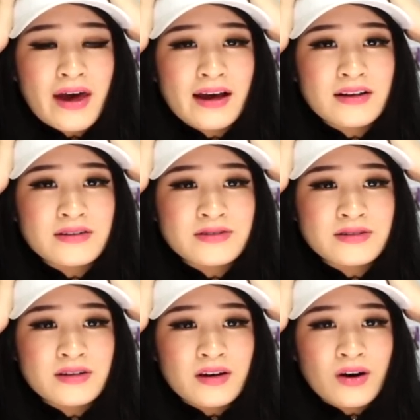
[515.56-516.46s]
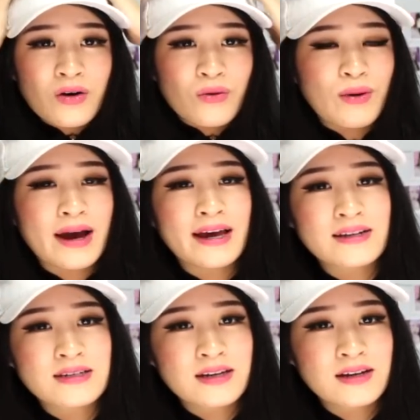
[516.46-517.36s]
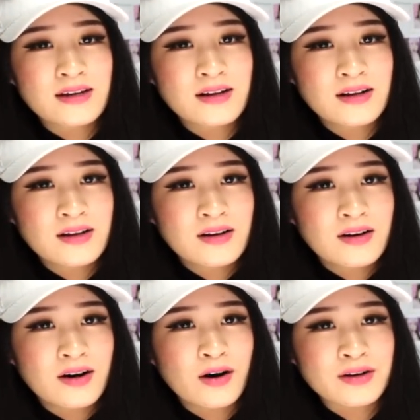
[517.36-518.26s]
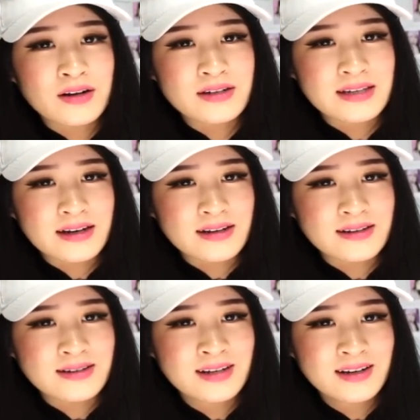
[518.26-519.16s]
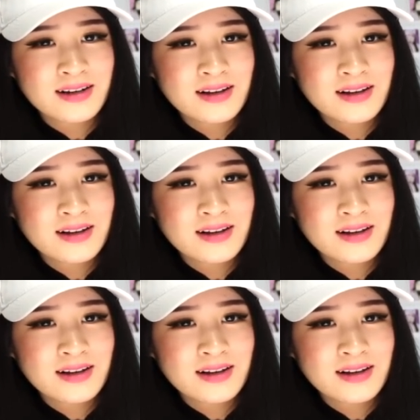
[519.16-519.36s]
And wait, hold on a second.